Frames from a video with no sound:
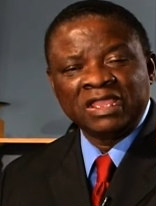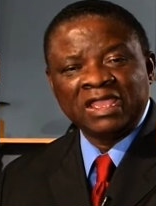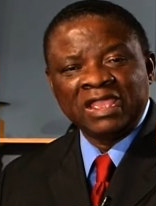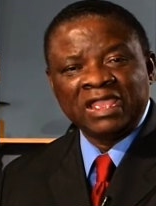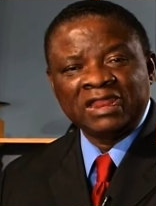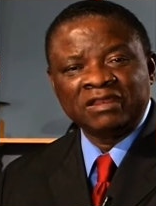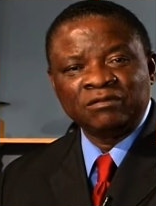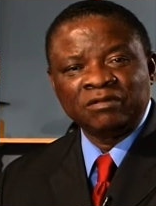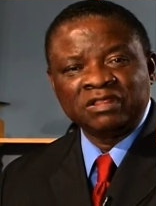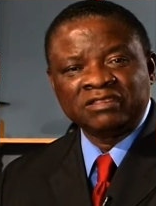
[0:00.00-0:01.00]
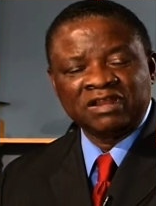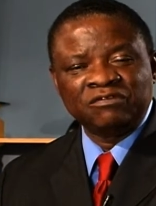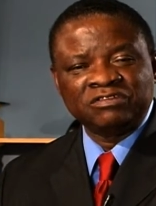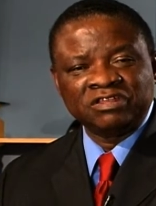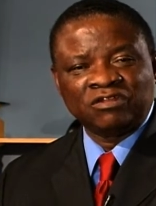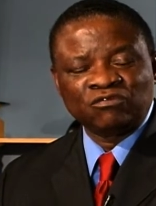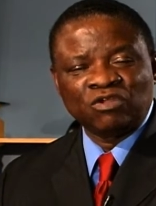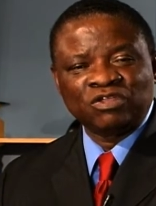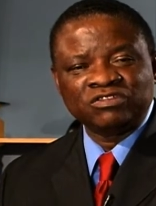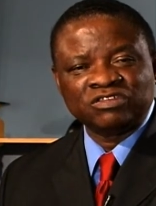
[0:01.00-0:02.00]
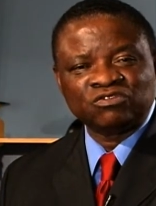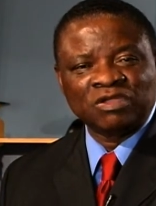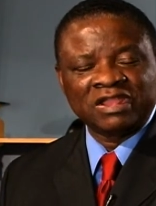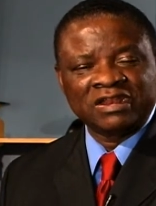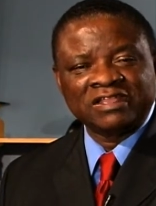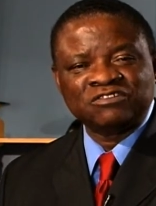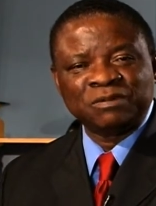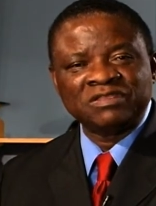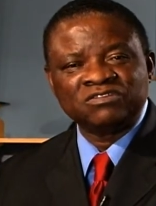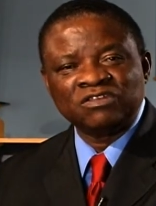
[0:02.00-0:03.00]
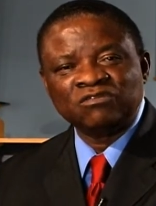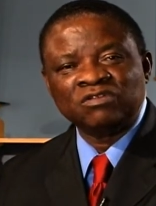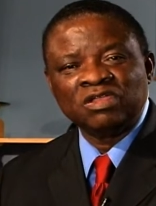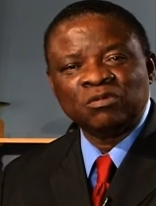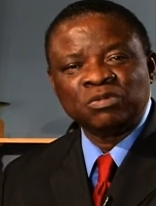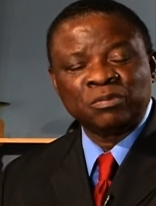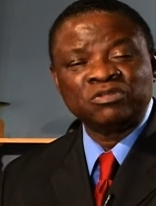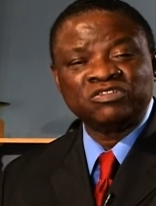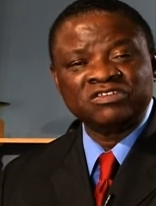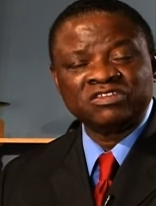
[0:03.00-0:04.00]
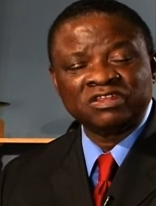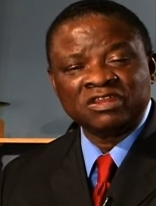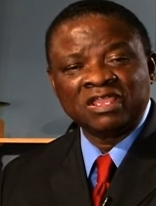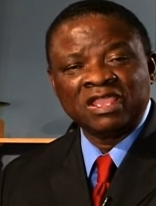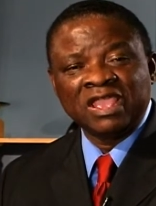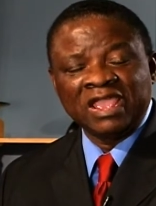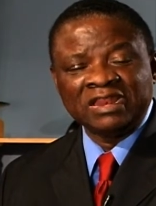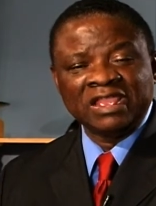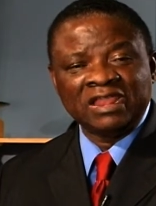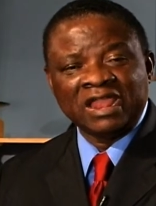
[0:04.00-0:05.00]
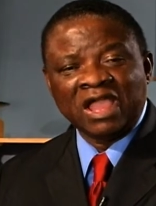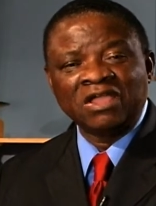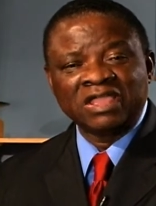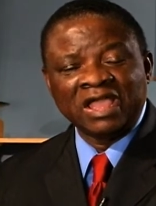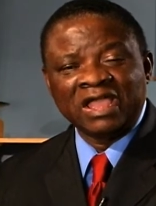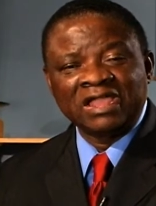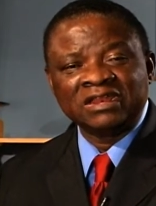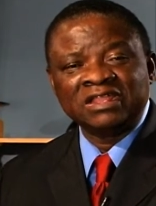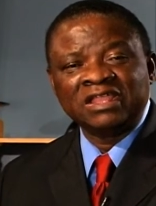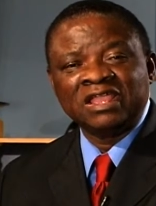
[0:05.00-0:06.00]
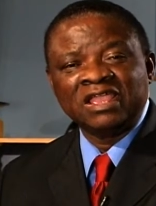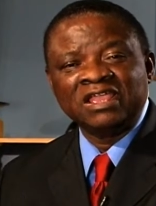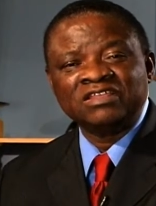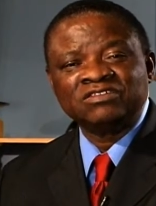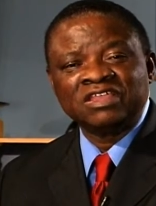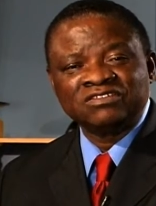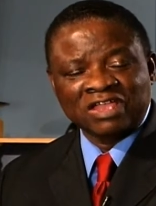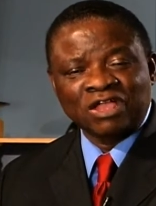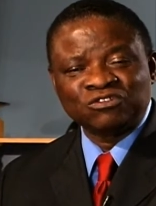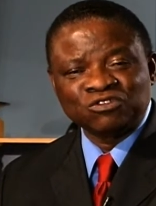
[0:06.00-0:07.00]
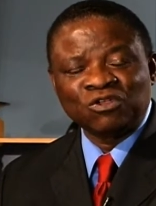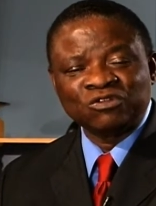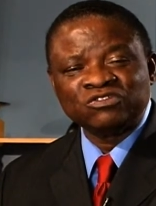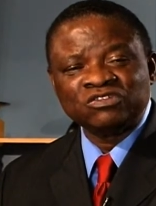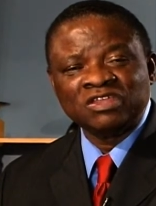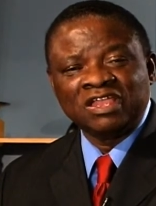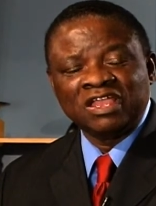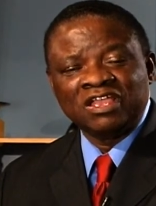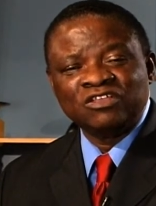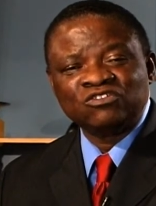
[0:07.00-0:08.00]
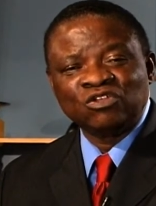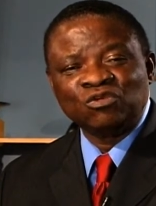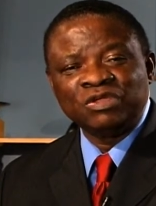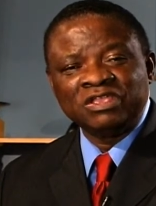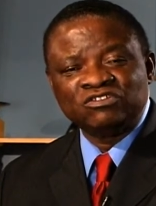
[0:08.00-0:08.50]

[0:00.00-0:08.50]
And television, of course, is quite an expensive proposition, and yet our God is, is our source. And so we